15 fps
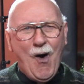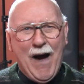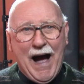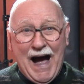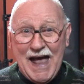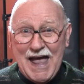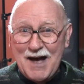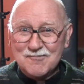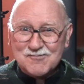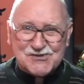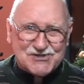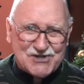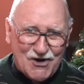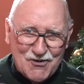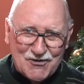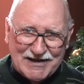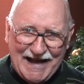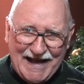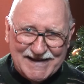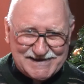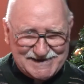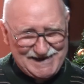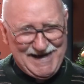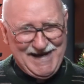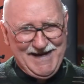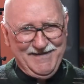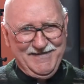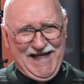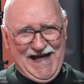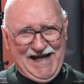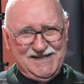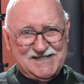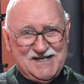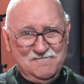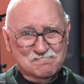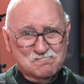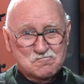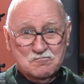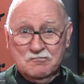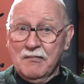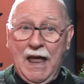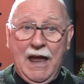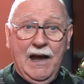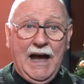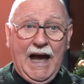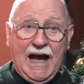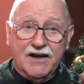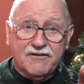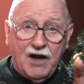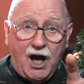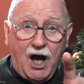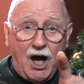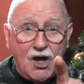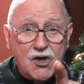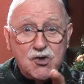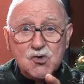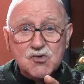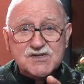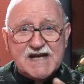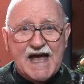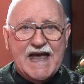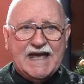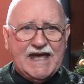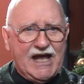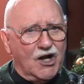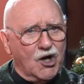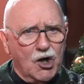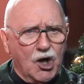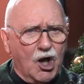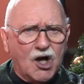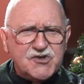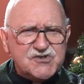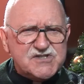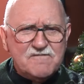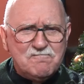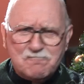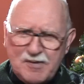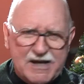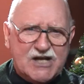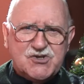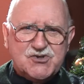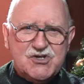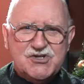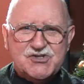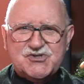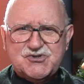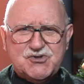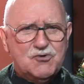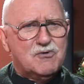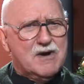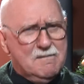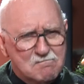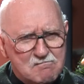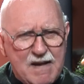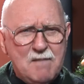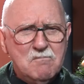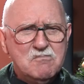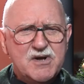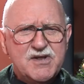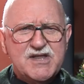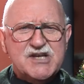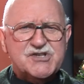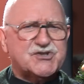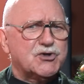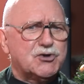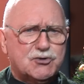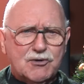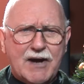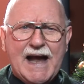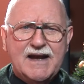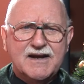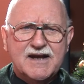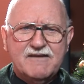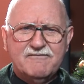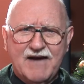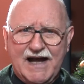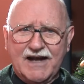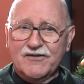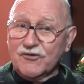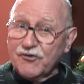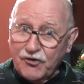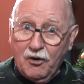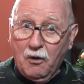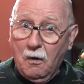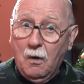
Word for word: I am so glad to hear that. And are you taking lots of pictures to remember this grand event?